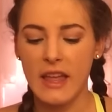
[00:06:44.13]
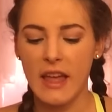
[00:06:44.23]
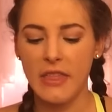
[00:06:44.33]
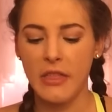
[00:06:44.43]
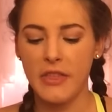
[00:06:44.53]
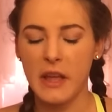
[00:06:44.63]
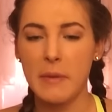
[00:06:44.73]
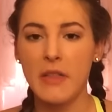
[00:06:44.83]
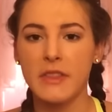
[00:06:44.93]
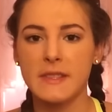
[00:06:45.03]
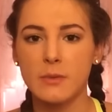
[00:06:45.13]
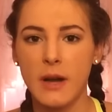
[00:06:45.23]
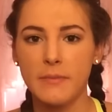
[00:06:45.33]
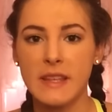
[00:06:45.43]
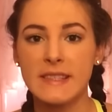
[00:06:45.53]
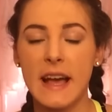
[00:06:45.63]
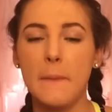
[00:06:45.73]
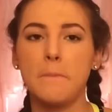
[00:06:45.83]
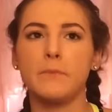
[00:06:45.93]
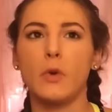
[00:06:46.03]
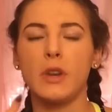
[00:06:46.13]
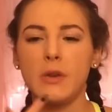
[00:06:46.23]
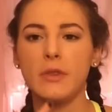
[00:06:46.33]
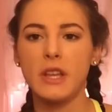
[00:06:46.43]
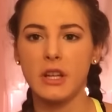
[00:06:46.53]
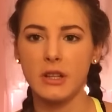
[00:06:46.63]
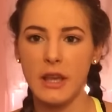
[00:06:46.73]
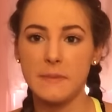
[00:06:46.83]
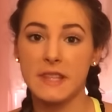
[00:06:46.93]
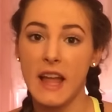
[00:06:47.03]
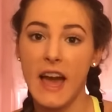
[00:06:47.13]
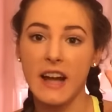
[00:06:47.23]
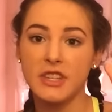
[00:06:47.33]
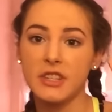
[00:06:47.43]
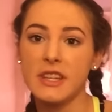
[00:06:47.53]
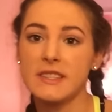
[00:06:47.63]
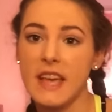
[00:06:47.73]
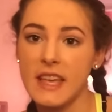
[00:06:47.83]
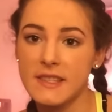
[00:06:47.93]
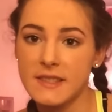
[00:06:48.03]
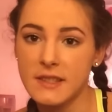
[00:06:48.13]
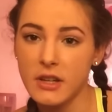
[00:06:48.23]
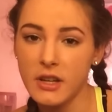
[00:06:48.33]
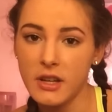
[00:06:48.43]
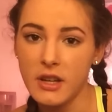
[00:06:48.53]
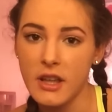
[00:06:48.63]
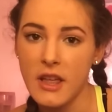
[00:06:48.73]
And the thing about this one is that when you lick your lips, it actually tastes good.